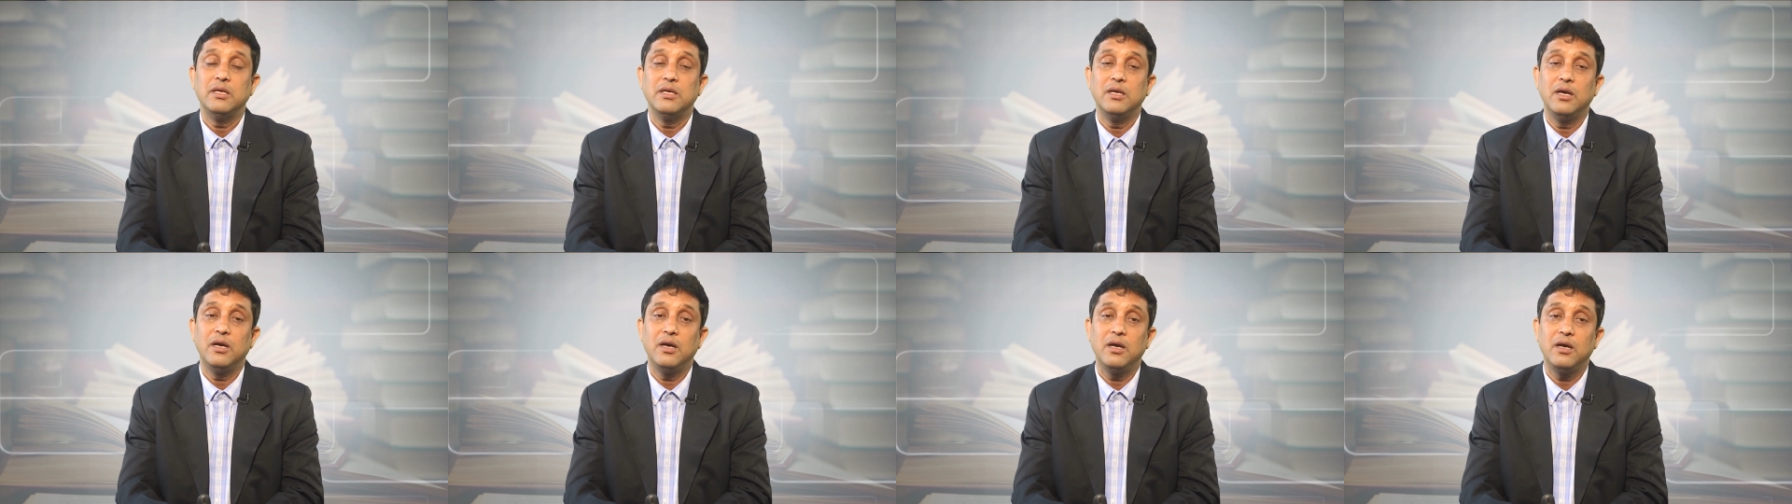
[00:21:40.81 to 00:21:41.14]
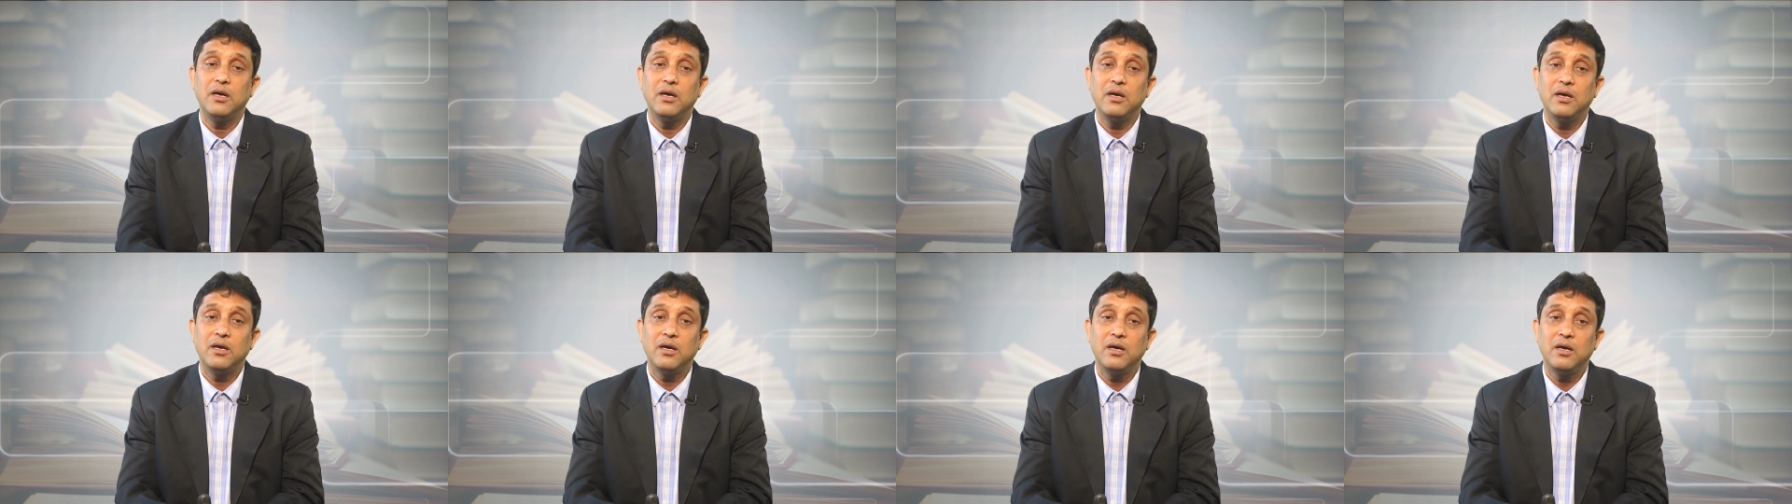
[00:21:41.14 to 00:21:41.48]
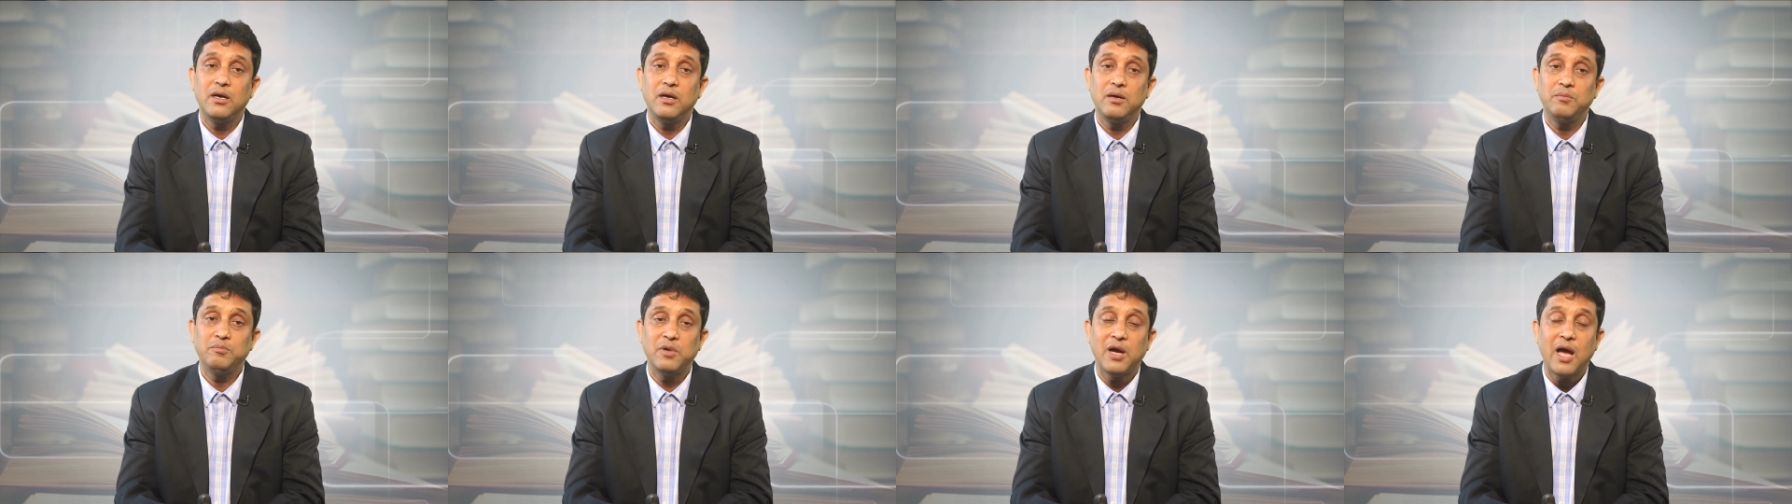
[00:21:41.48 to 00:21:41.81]

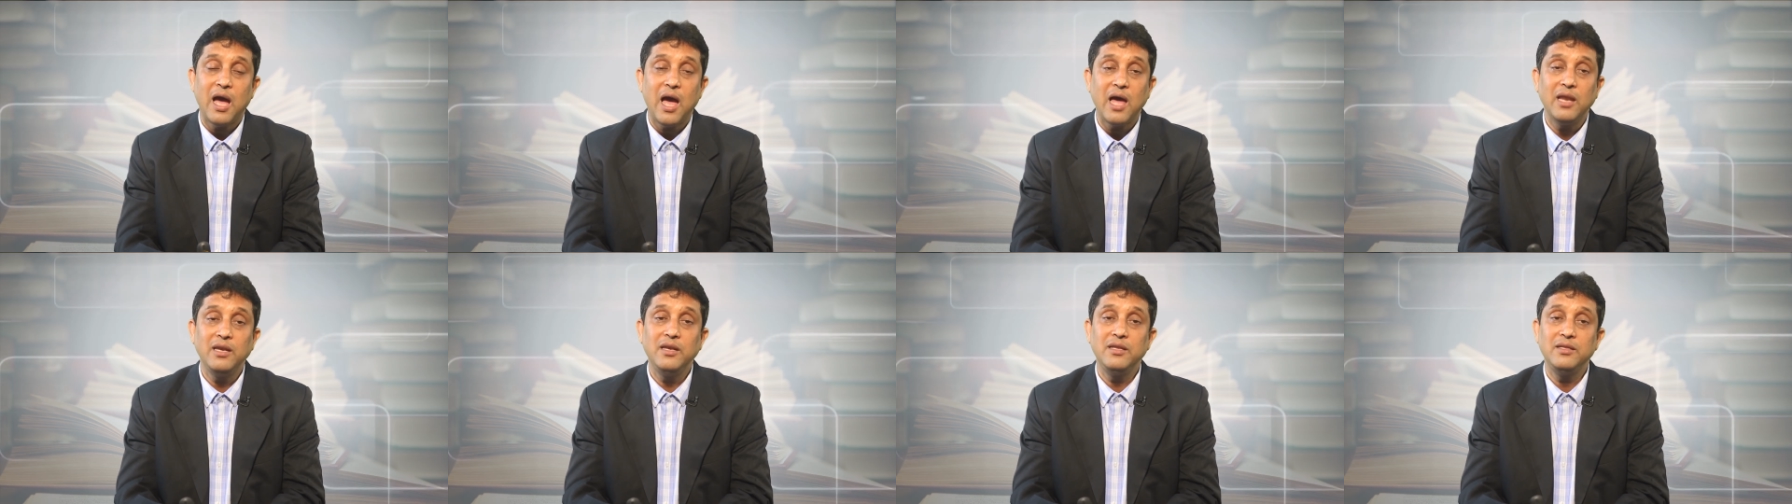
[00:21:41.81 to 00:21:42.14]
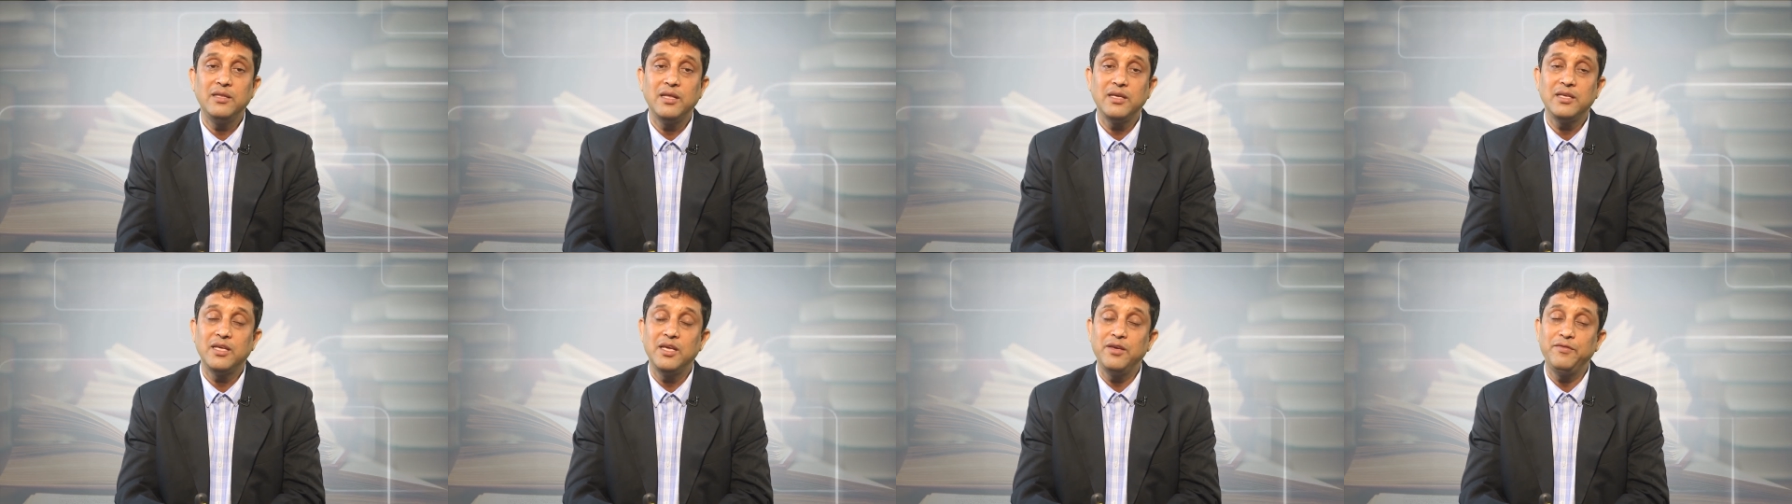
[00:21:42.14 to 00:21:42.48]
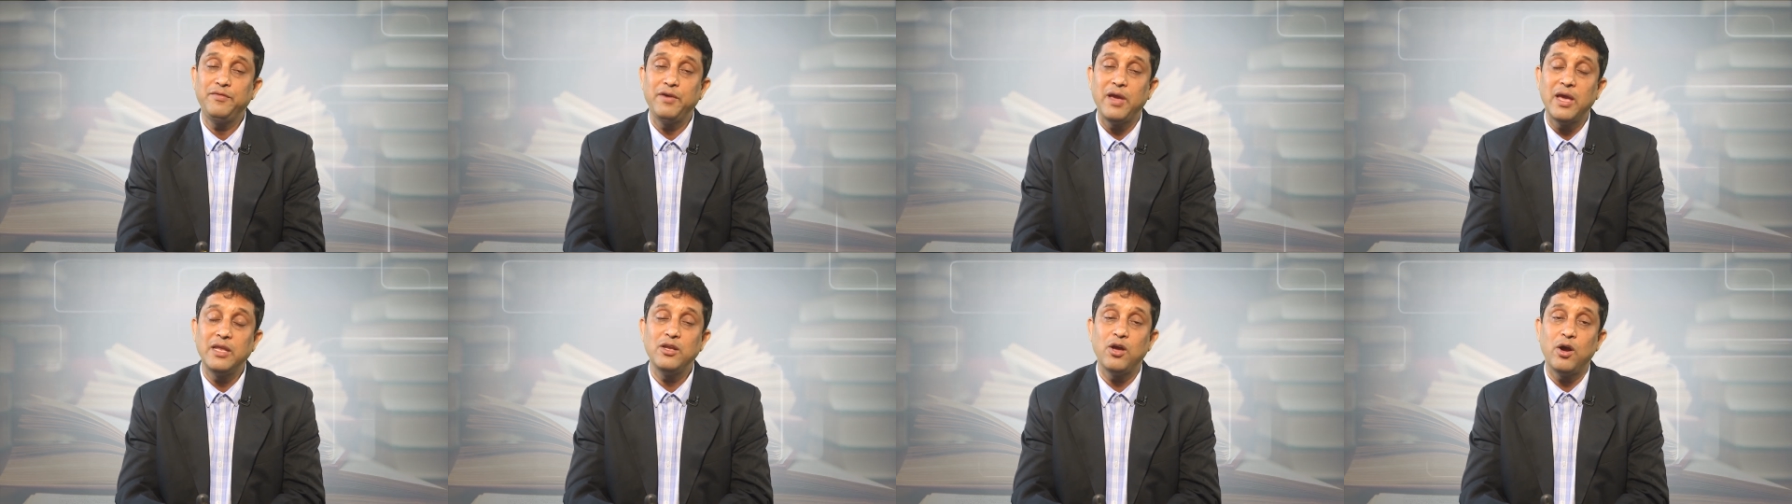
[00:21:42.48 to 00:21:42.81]
hardly they
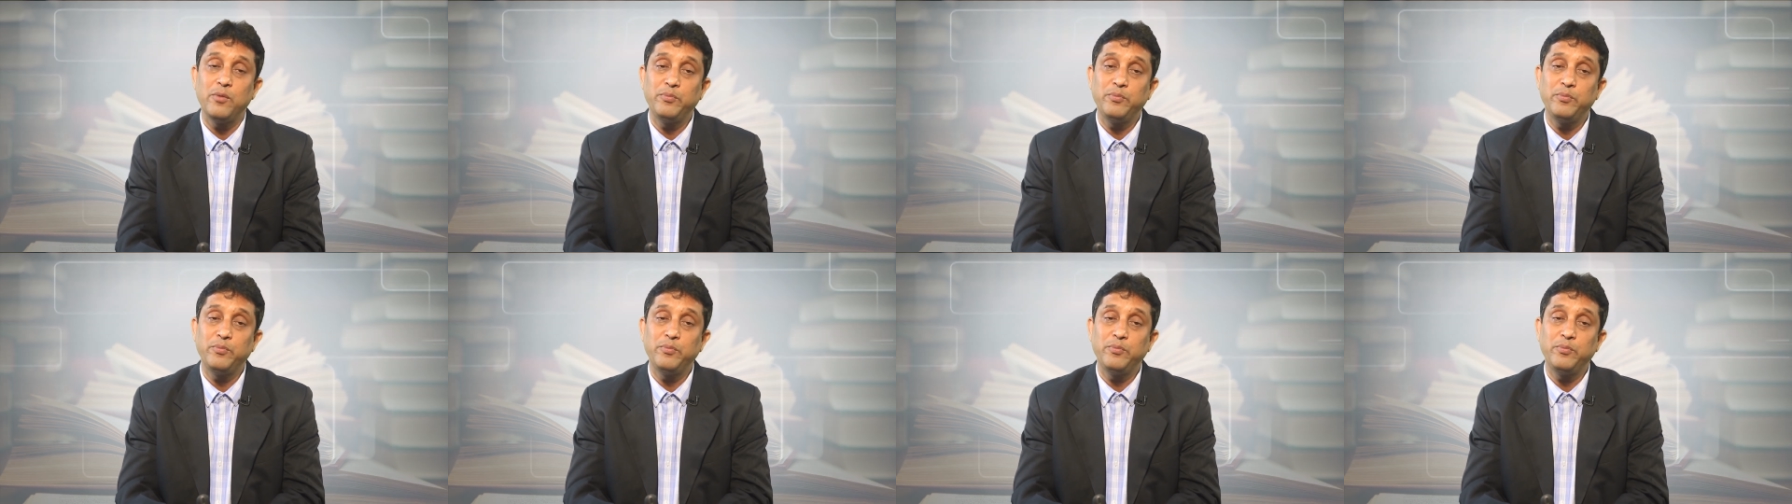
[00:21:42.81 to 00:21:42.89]
give any